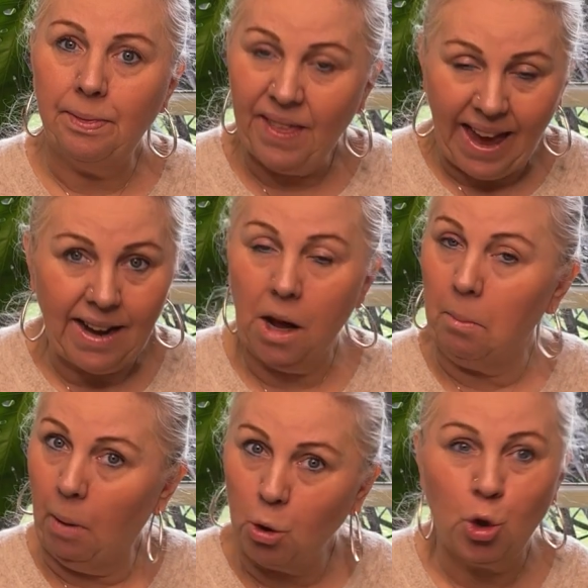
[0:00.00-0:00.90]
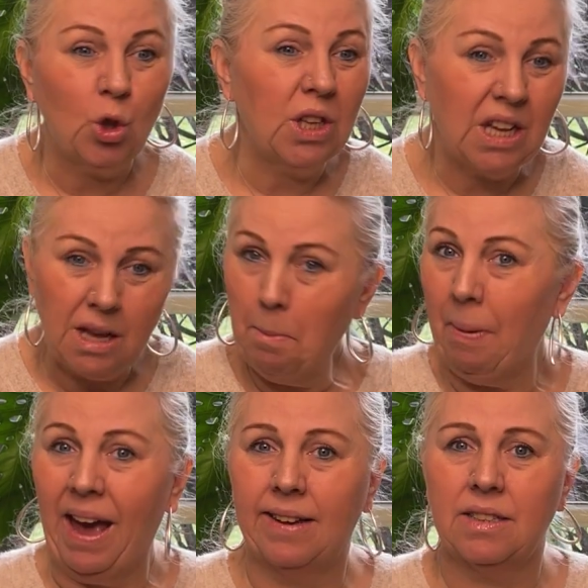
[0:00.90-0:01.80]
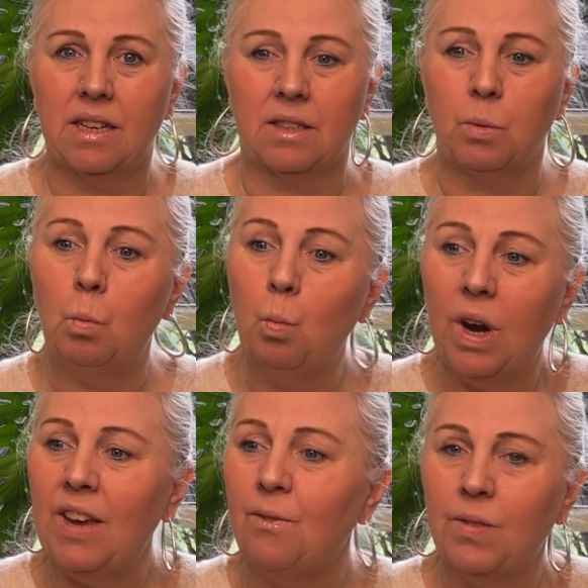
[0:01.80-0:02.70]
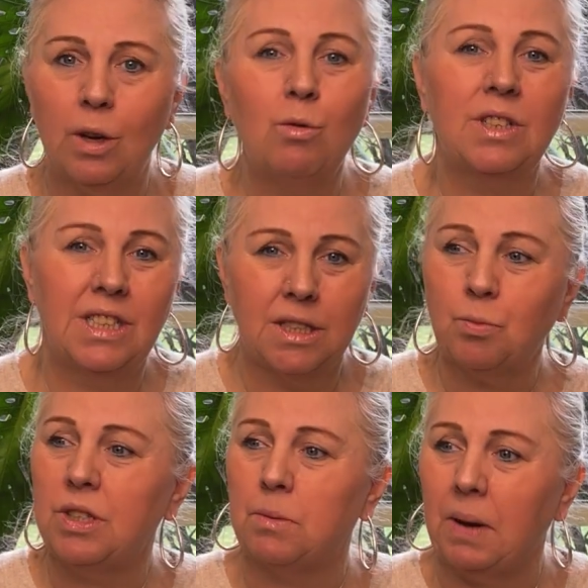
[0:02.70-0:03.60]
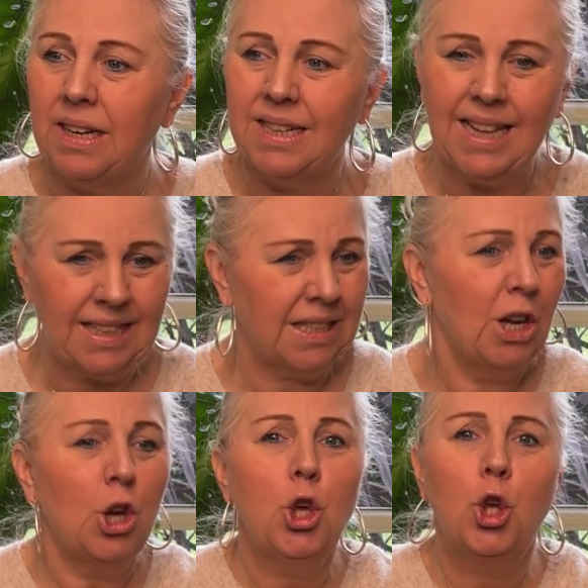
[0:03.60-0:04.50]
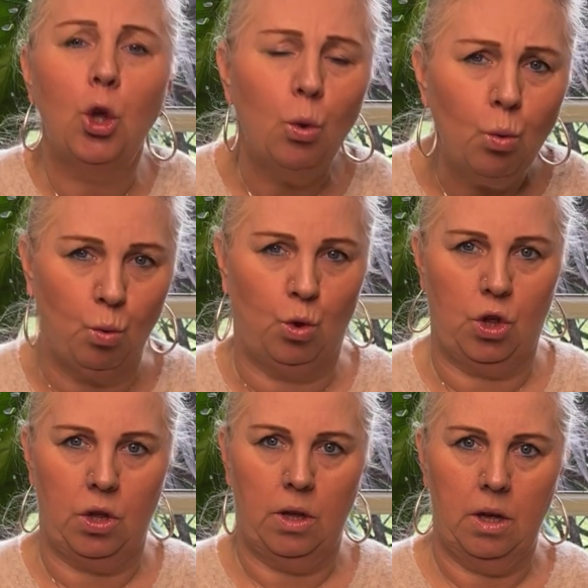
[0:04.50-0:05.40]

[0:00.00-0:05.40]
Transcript: that emotionally impacts us when we feel disrespected. That's huge.